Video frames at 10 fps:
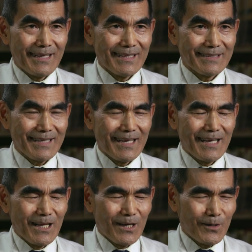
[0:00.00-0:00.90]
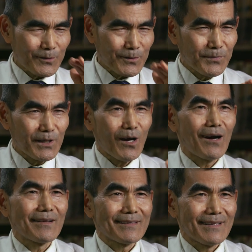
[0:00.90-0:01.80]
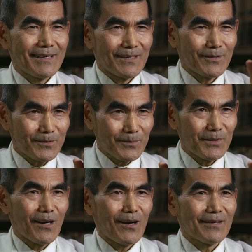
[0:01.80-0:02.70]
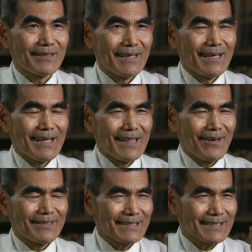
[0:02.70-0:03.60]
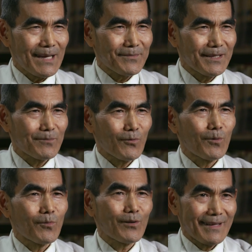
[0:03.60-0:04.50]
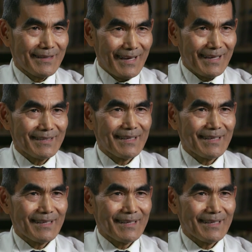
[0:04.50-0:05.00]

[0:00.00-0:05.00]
and say, look beyond, look beyond. There is something more, more than that.